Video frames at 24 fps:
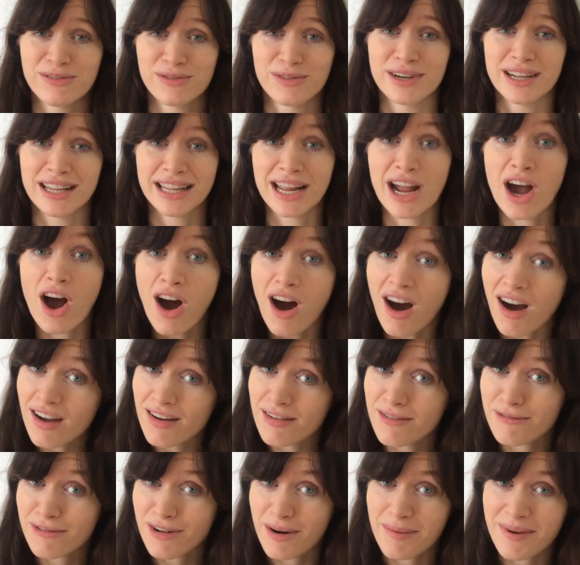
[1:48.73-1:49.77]
really
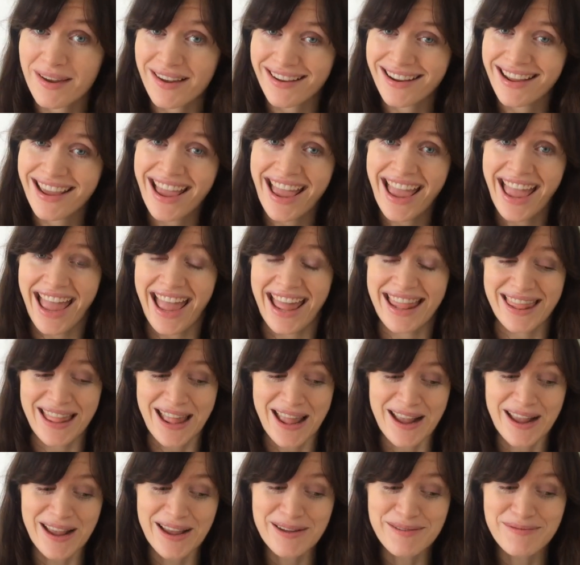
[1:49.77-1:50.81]
hot from it, and
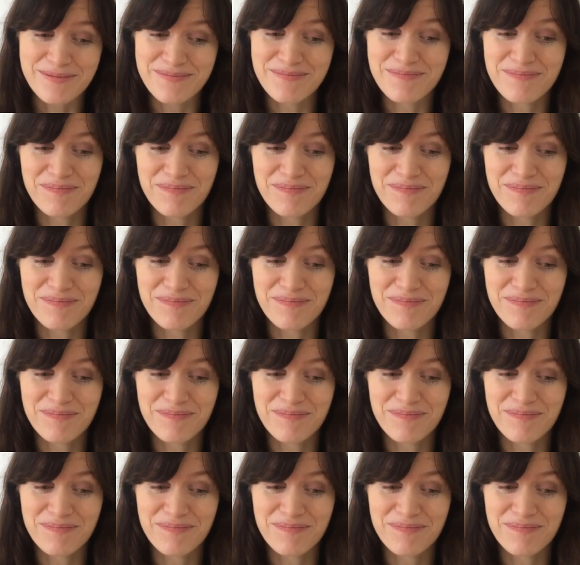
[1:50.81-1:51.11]
like it